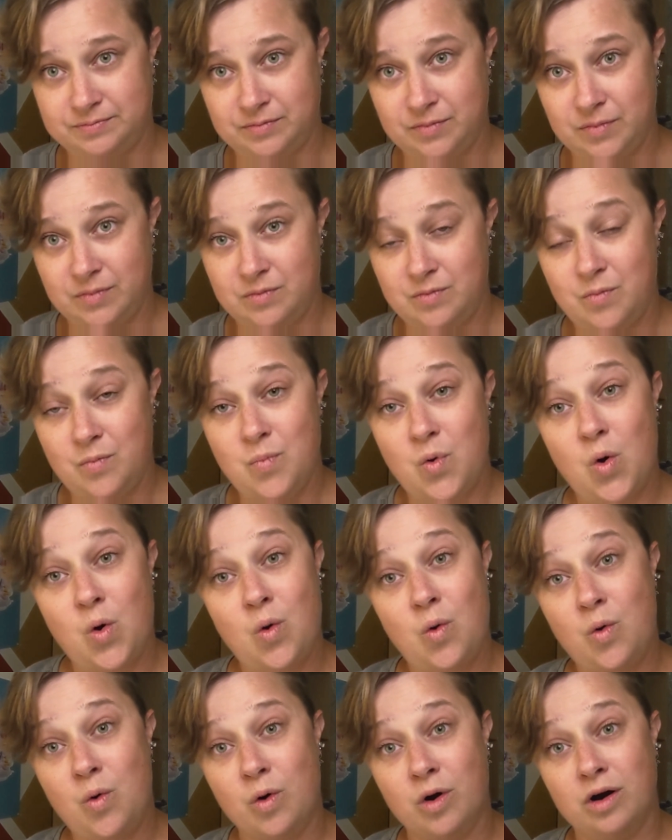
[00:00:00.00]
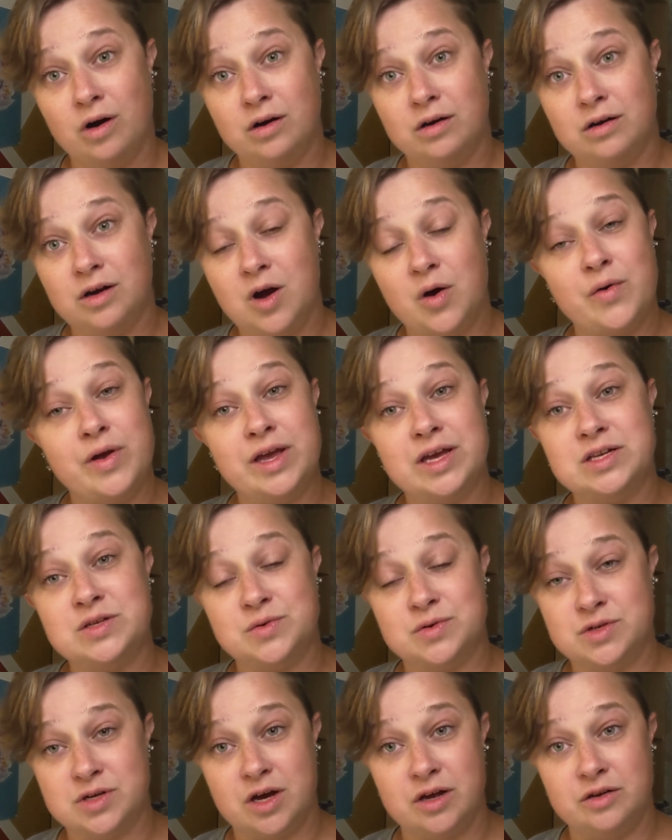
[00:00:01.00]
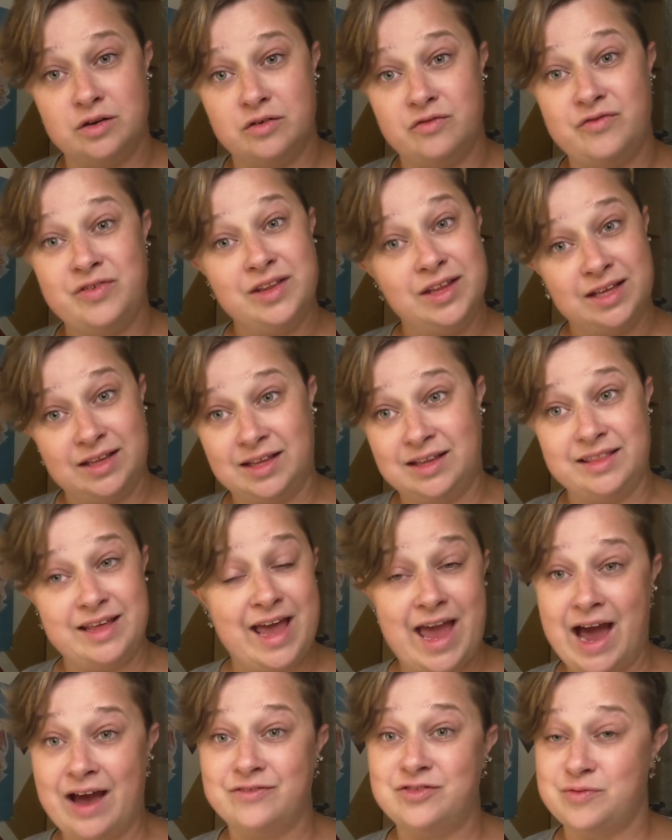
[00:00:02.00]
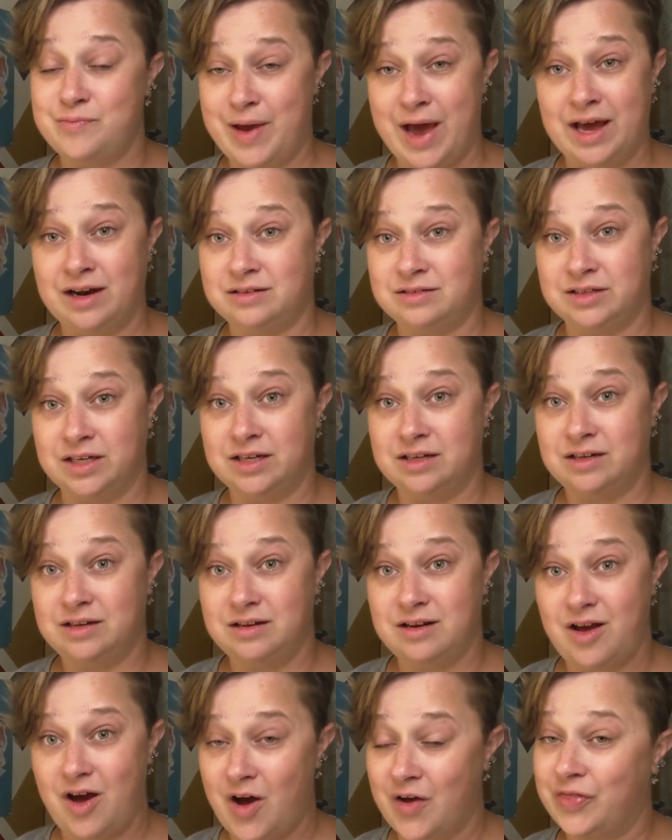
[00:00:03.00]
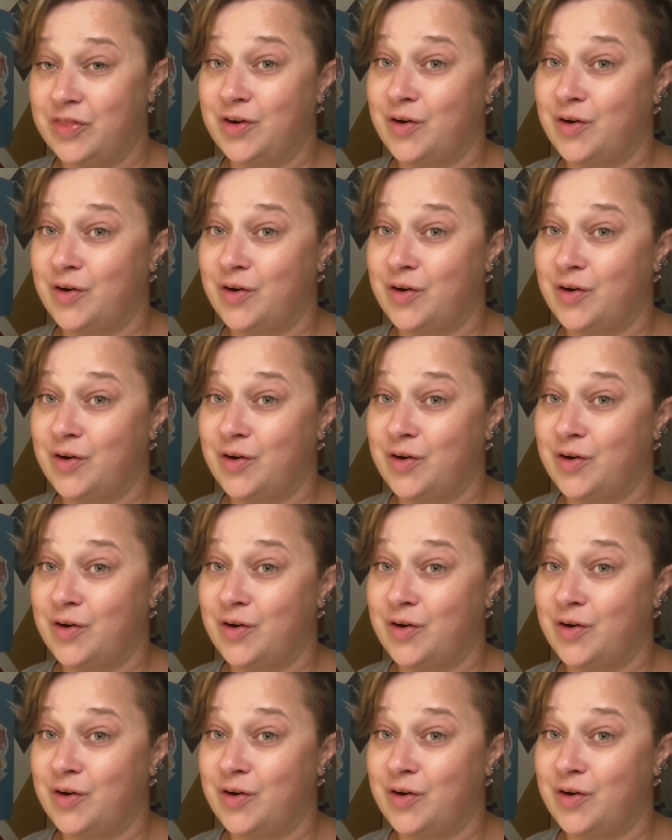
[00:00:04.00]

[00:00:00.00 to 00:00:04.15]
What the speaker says: or going into adulthood feeling like they have to battle it on their own.